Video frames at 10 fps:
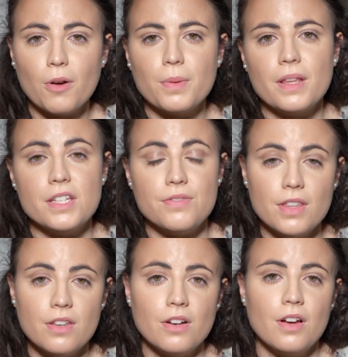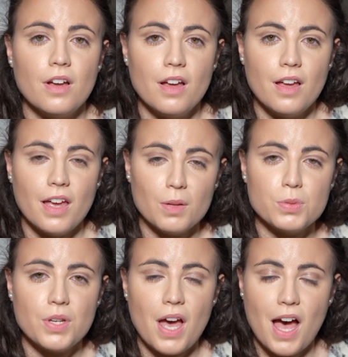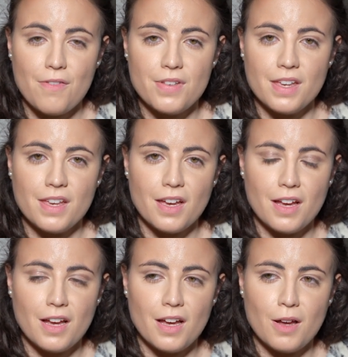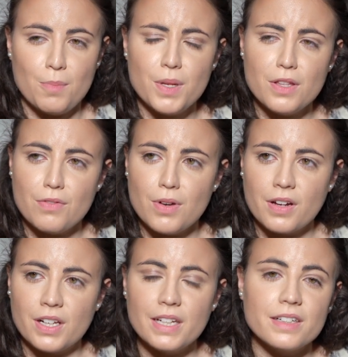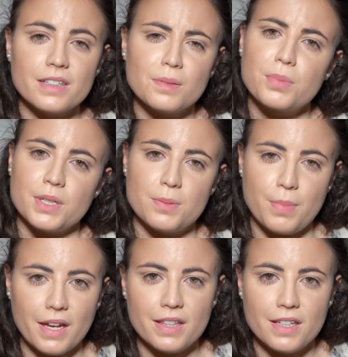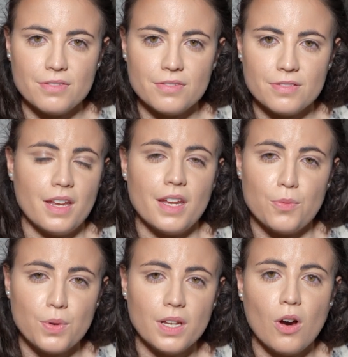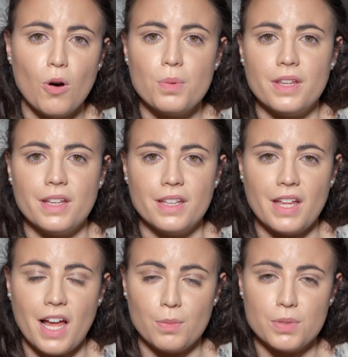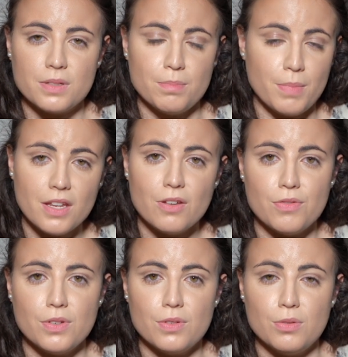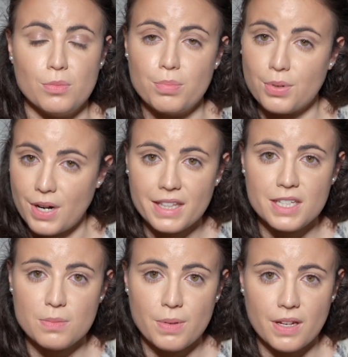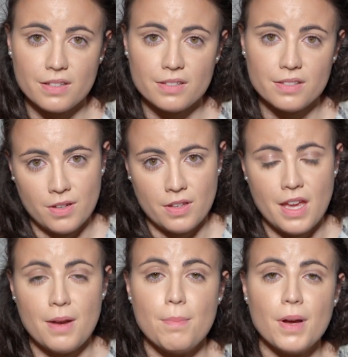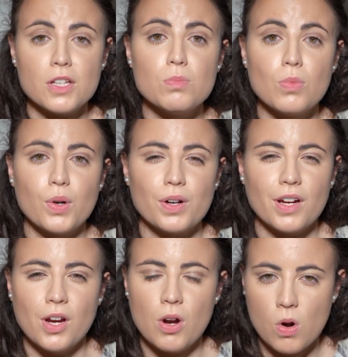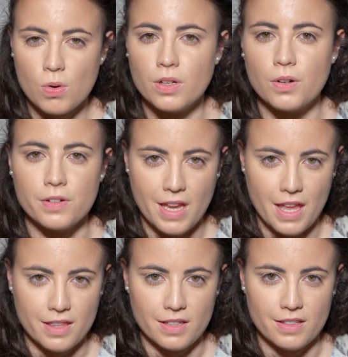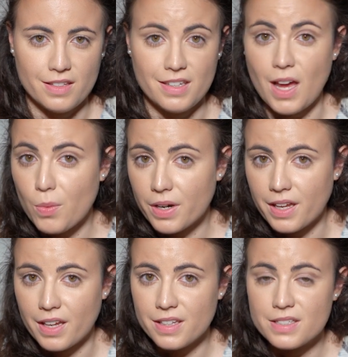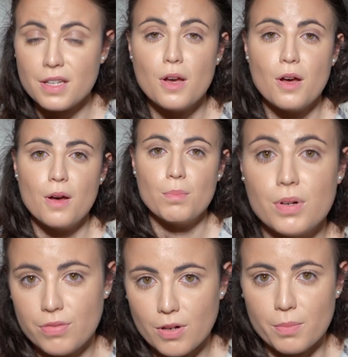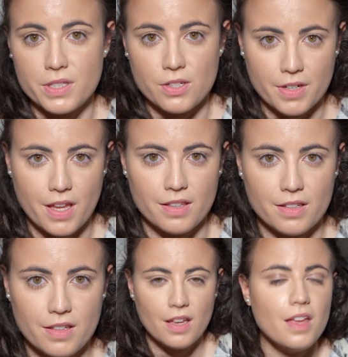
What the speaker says: hope that this video helps you having a bit of a clearer perspective, and I really hope that it helps many of you to practice better and much more goal-oriented. In our case, performance-oriented.